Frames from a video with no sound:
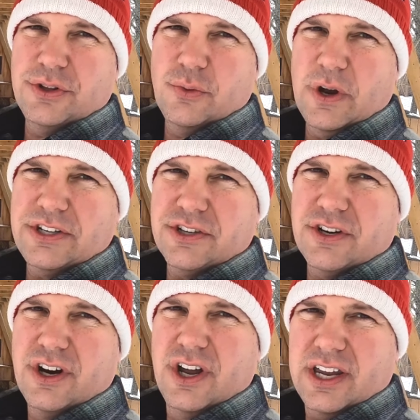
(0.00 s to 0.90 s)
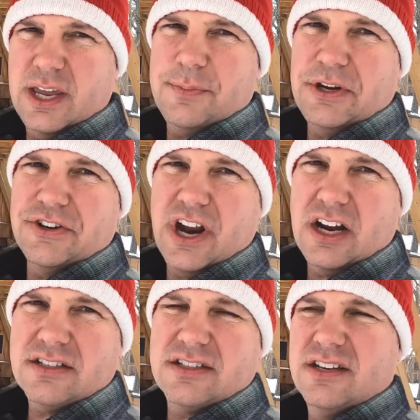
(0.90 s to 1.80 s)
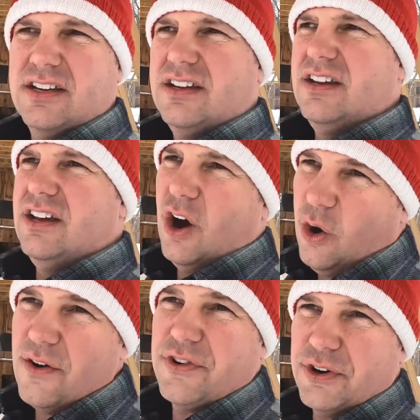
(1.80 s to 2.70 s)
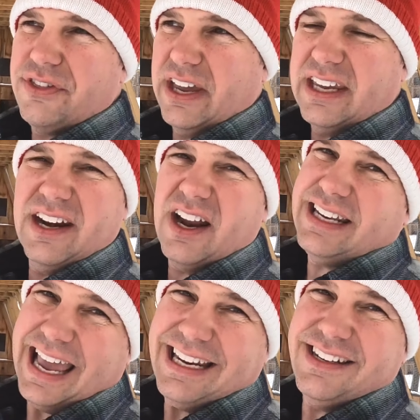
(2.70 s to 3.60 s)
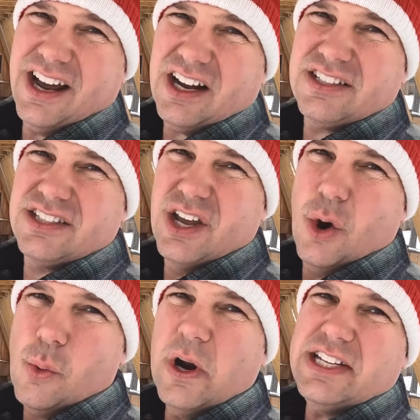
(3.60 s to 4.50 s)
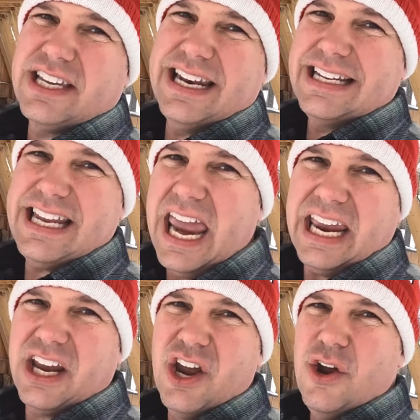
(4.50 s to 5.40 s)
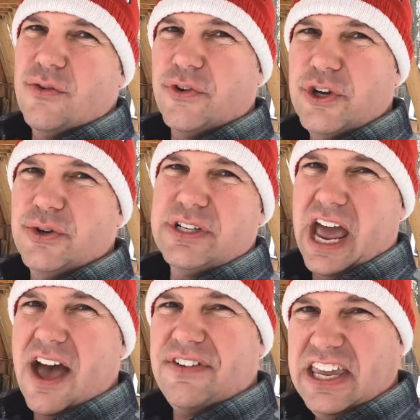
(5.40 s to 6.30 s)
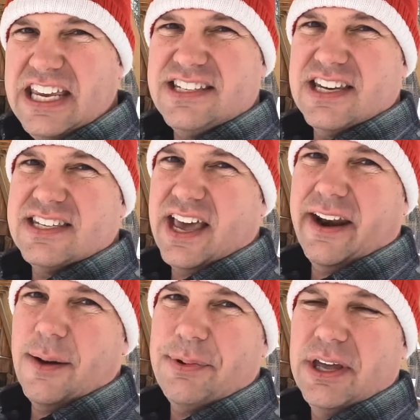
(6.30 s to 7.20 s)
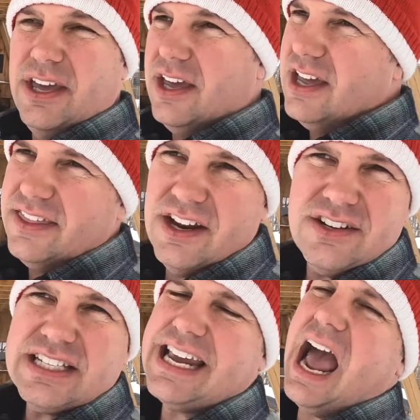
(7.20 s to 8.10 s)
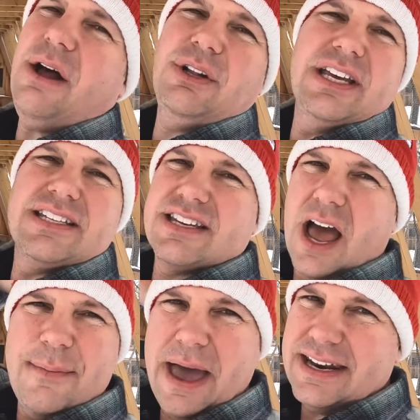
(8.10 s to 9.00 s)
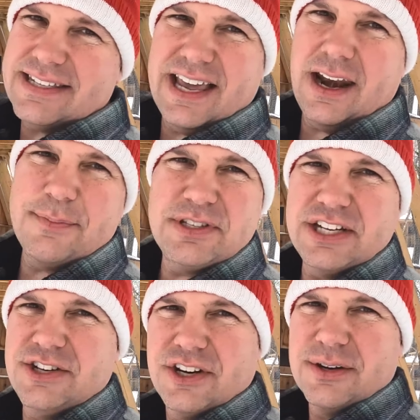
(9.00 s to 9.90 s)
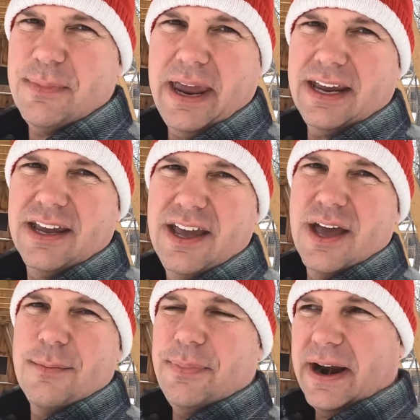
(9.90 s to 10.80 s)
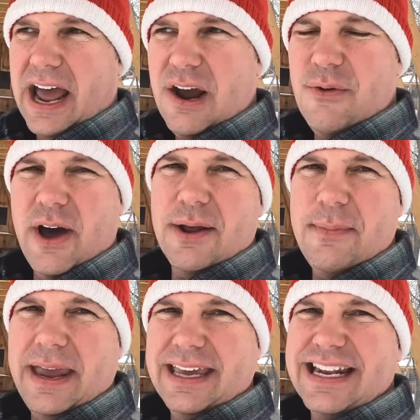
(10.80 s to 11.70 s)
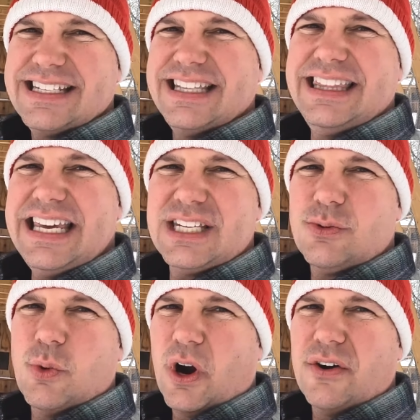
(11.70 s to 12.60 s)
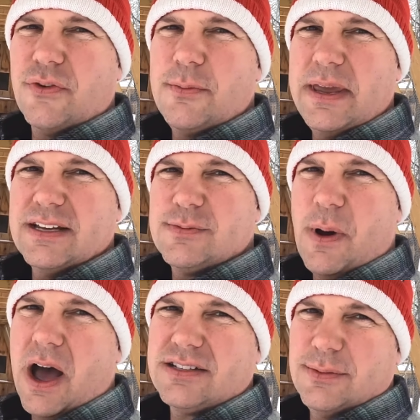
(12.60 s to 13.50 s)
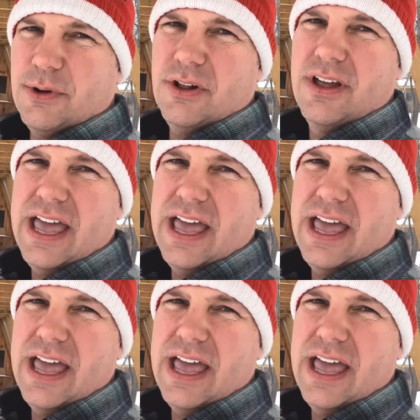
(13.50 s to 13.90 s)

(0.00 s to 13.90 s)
the winter keeping your ducks, or if you're thinking on getting ducks, what it's going to take for you to have an easy setup. There's countless amount of setups that you could make, but I want to make it as least work for me as possible,